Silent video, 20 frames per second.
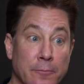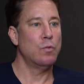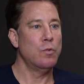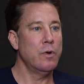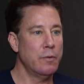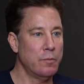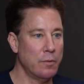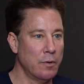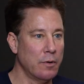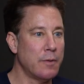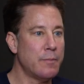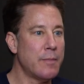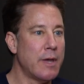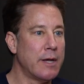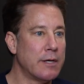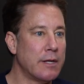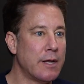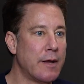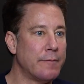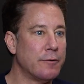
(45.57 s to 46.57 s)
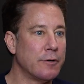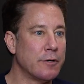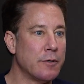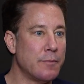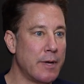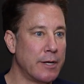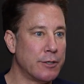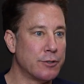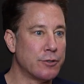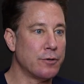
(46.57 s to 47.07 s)
We really make an effort
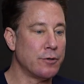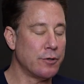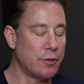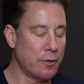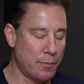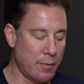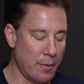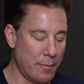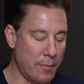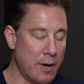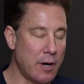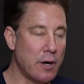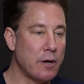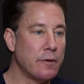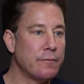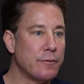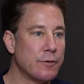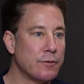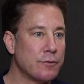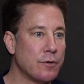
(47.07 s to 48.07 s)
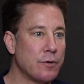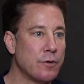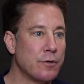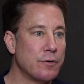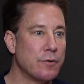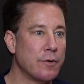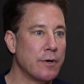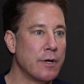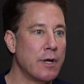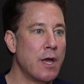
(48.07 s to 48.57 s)
to make sure you're prepared for
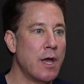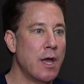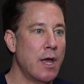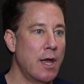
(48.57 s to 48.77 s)
surgery